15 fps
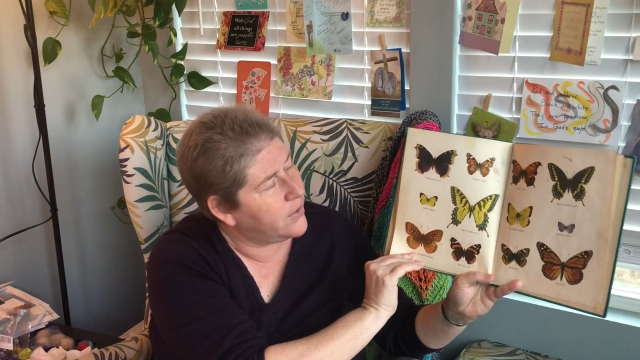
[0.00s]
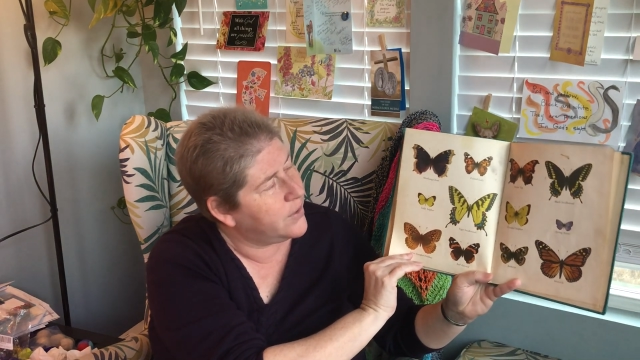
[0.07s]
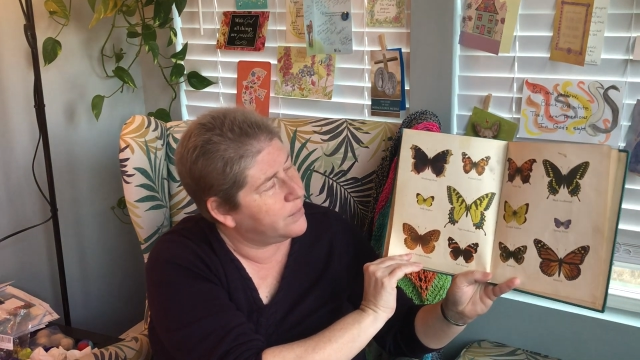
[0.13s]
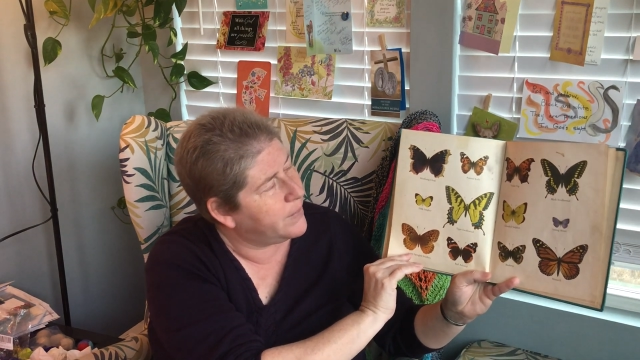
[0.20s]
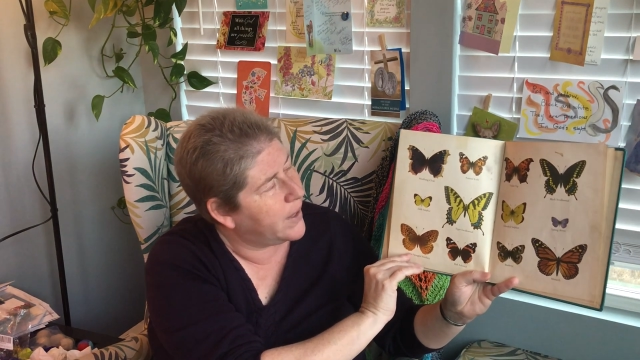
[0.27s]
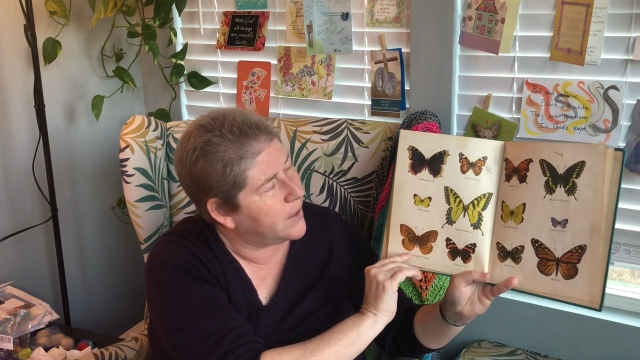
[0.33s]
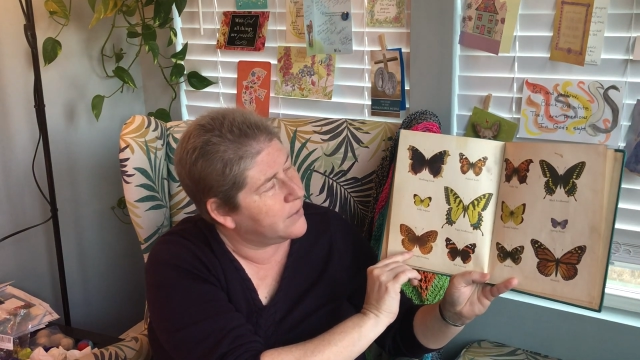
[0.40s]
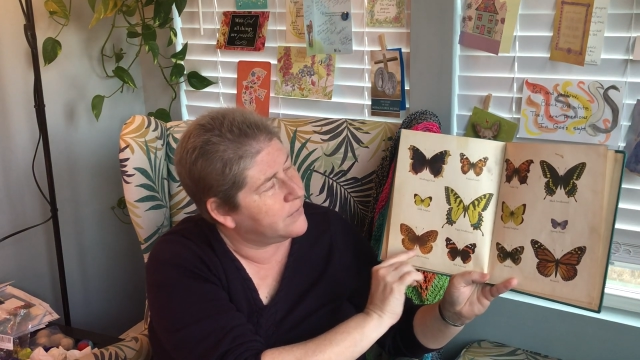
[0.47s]
the
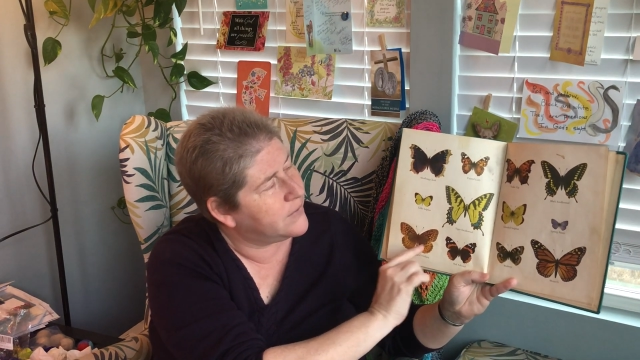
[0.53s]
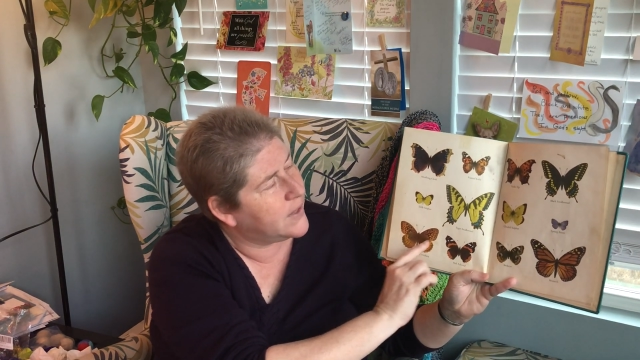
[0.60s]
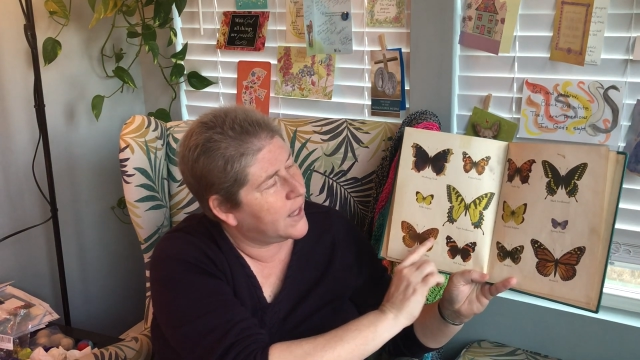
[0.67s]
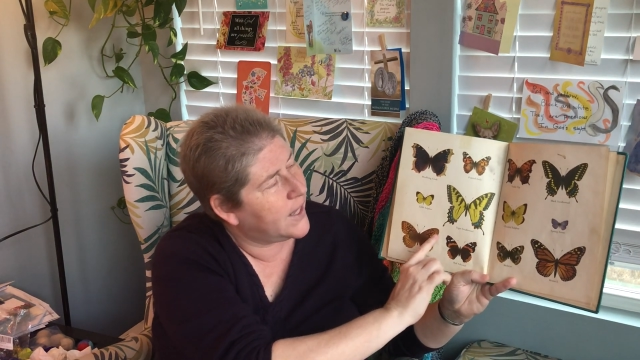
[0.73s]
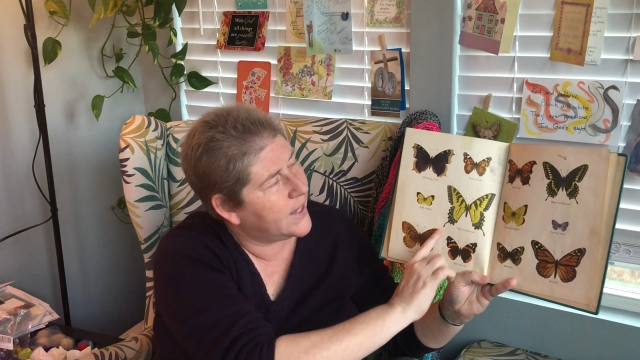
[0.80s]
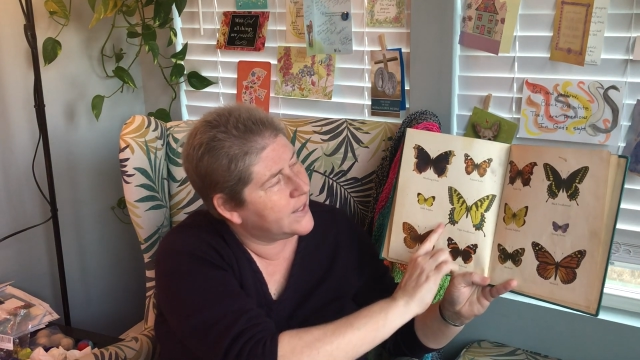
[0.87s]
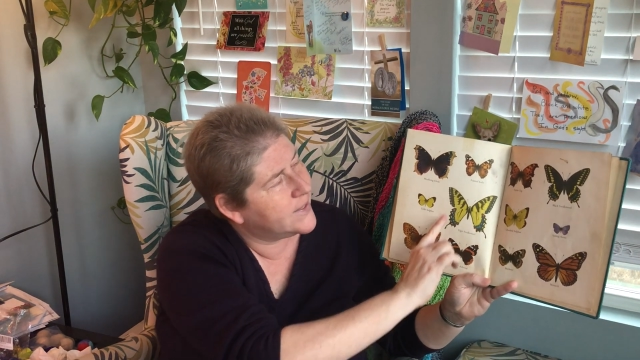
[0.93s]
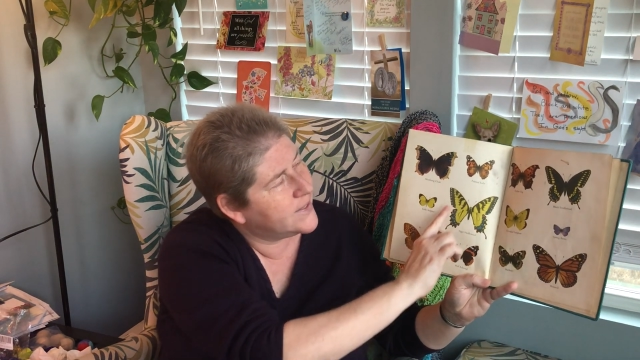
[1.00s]

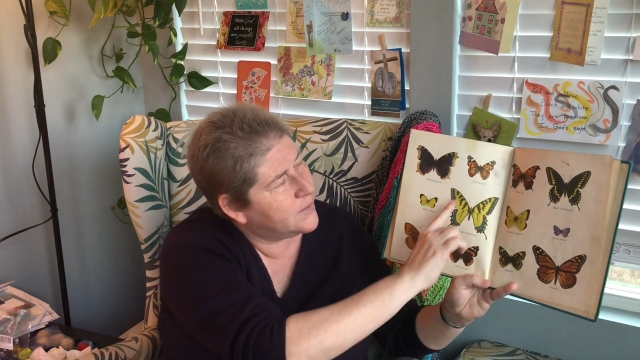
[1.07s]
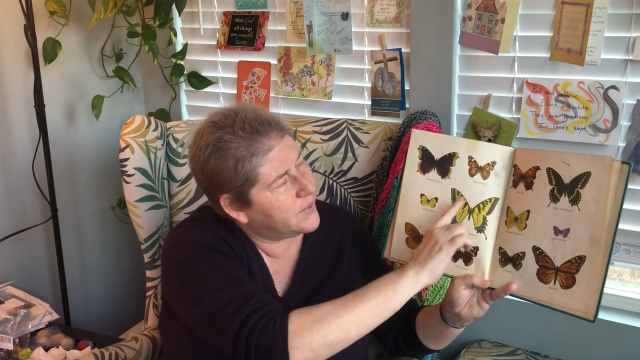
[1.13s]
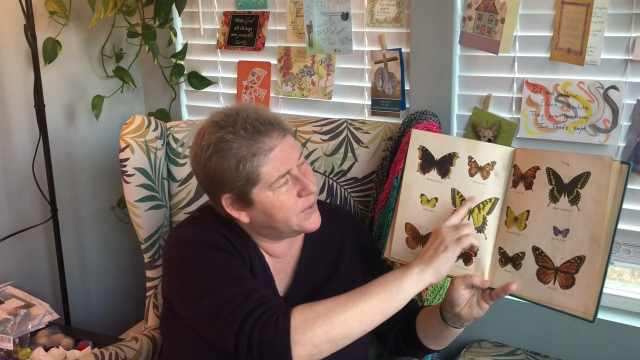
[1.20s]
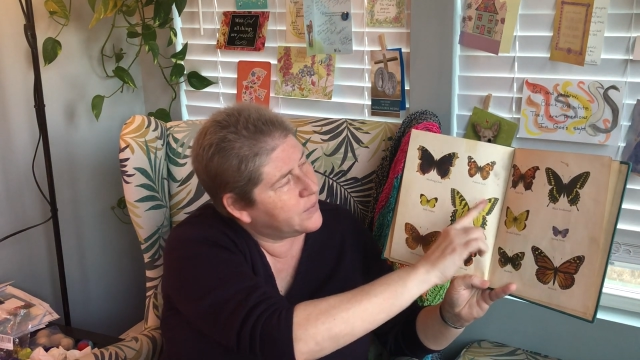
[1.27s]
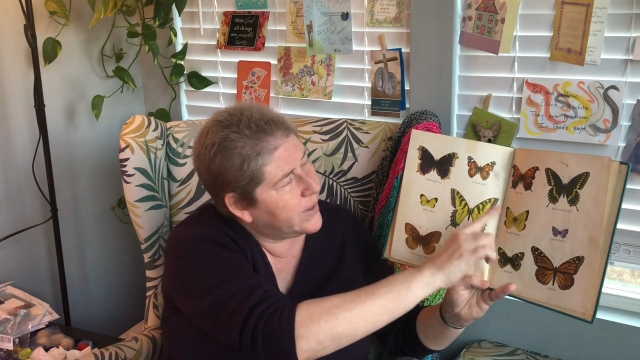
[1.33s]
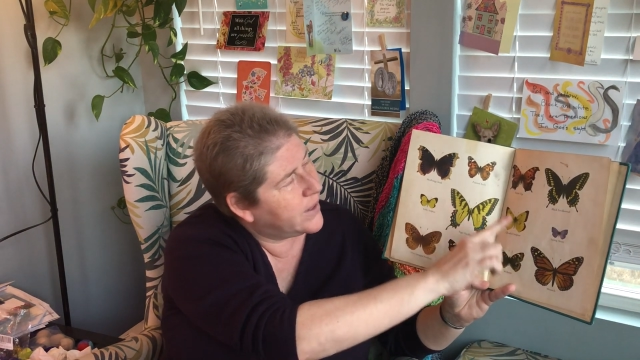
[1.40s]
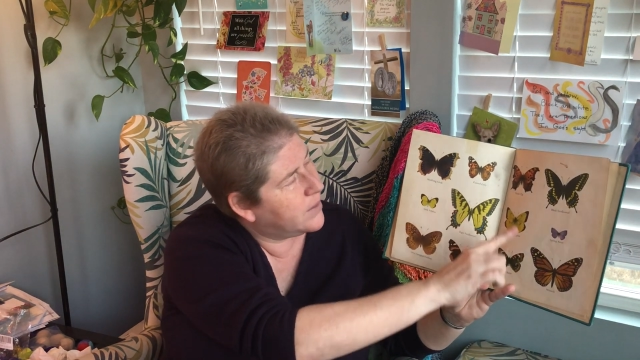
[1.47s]
butterflies that we read